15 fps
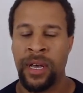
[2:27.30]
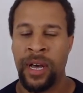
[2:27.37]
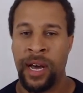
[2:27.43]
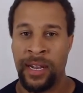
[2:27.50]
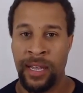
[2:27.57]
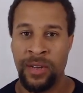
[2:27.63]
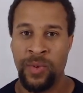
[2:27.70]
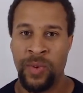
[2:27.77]

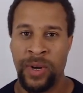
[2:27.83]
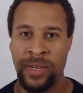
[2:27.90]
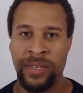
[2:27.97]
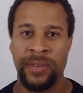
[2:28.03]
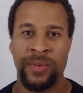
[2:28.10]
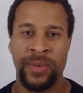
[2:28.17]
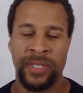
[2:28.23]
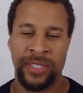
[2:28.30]
Another one,
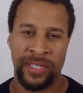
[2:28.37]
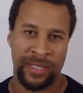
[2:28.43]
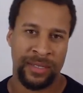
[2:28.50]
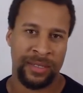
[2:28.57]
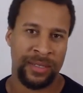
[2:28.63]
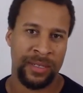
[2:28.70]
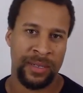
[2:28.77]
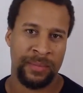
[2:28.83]
which
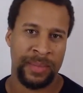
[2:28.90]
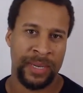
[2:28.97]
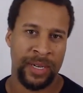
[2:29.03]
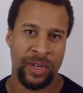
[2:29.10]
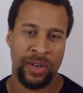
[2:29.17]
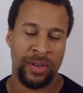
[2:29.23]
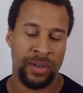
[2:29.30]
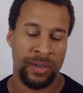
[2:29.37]
has been
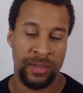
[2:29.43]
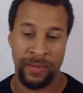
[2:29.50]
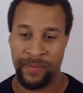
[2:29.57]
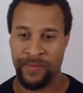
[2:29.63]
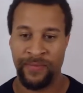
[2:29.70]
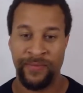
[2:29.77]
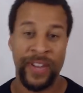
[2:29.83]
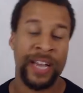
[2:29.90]

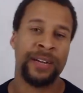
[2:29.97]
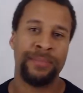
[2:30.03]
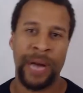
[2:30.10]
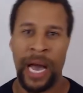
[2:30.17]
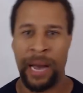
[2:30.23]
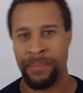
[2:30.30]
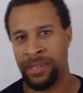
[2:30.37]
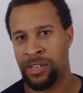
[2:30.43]
very
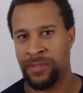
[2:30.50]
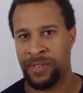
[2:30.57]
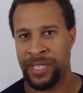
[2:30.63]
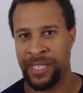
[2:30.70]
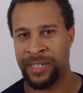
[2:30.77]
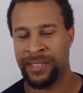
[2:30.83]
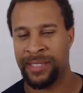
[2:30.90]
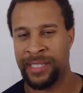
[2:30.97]
popular over the
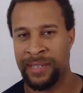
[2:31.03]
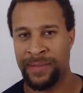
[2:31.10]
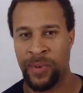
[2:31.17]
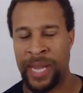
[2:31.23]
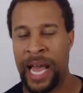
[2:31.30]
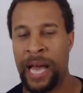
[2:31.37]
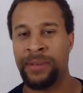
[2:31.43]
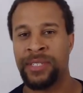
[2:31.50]
years, even when
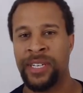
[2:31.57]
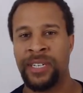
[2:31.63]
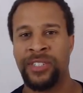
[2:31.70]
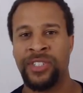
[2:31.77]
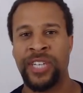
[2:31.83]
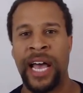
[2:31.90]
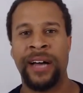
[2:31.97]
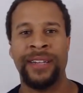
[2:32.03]
I was a young
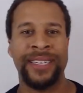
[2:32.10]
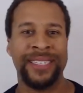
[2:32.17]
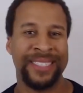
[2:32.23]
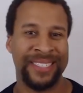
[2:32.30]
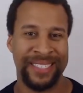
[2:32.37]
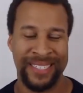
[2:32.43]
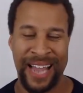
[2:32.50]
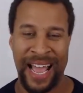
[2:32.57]
child, is the
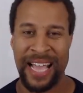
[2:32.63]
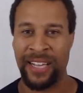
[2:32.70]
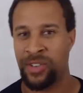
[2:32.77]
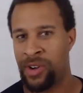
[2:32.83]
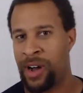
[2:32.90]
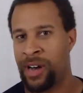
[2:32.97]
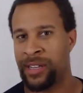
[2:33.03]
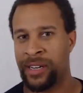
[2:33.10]

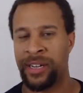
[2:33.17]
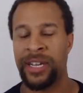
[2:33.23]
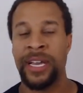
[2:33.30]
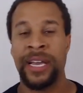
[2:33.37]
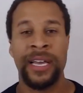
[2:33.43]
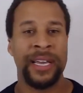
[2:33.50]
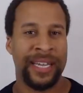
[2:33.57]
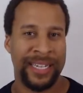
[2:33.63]
Nightcrawler.
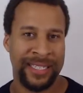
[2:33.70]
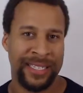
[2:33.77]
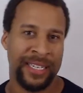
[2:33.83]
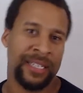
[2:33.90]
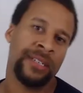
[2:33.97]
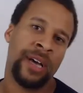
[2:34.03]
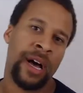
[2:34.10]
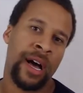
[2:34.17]
It did
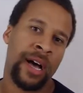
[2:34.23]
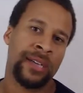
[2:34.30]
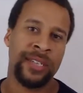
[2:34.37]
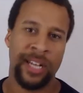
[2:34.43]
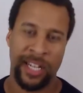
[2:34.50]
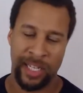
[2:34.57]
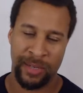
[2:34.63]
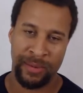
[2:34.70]
cost a
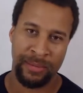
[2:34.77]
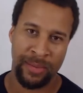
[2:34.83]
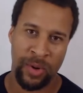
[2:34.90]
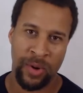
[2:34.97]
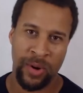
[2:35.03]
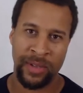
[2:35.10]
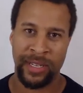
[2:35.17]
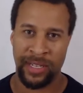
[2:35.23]
little bit
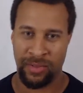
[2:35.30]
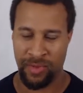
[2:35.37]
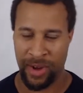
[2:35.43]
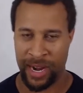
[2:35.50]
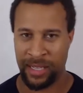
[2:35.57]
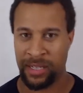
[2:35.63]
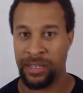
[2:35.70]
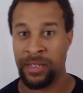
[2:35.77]
more than the
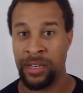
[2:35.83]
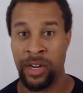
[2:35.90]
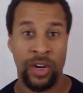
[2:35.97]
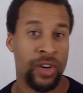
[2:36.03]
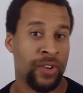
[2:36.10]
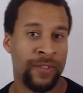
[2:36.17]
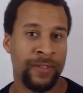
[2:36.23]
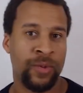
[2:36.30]
regular
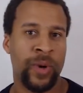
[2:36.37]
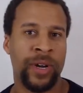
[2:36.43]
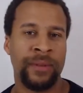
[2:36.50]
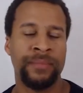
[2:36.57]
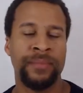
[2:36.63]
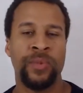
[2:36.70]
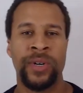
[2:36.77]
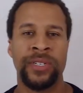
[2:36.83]
earthworm,
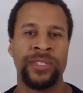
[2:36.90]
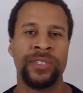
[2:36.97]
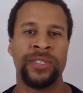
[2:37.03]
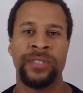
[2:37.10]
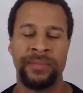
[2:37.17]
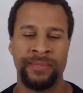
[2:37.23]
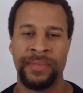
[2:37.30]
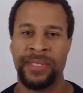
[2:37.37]
which
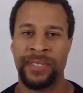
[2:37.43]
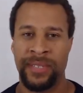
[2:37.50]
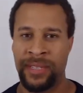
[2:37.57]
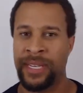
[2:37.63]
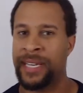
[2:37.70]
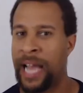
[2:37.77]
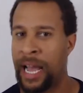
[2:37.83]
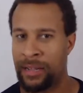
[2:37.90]
is the
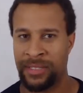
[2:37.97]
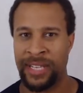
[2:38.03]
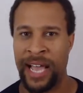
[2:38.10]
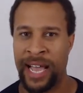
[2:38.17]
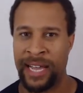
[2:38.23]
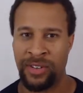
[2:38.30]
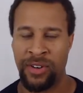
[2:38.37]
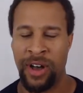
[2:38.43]
thing
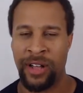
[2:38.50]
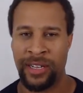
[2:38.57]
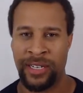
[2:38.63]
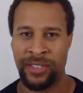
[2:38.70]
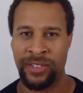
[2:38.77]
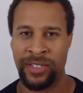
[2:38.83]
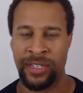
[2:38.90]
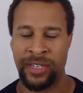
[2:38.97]
outside crawling through
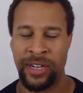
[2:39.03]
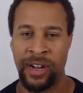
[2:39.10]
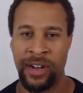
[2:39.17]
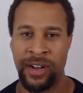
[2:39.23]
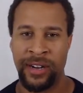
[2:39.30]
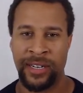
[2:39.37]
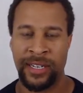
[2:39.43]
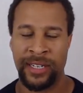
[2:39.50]
your
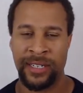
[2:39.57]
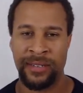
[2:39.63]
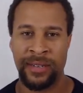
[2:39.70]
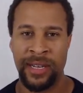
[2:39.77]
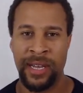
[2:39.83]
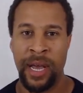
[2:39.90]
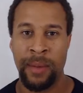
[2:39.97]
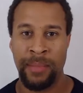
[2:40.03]
yard and
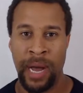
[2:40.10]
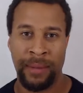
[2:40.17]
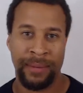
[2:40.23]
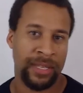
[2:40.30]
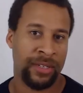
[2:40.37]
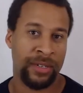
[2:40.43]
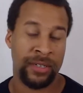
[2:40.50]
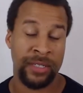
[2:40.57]
probably
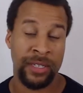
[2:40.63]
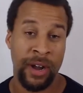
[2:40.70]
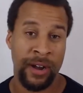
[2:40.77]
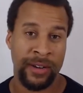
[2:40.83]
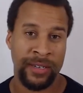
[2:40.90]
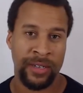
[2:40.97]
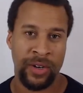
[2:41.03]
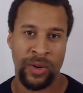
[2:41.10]
through your
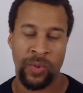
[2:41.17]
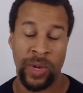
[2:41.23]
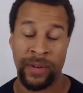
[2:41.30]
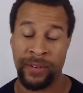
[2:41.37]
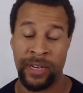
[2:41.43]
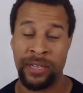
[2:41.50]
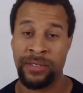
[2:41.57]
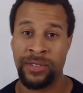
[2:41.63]
garden or whatever
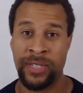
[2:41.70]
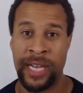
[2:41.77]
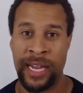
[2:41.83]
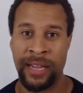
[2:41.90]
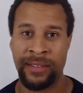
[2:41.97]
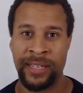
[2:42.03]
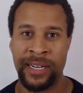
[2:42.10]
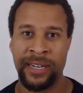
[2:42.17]
else you got
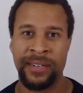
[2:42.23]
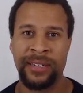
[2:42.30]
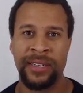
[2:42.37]
out there.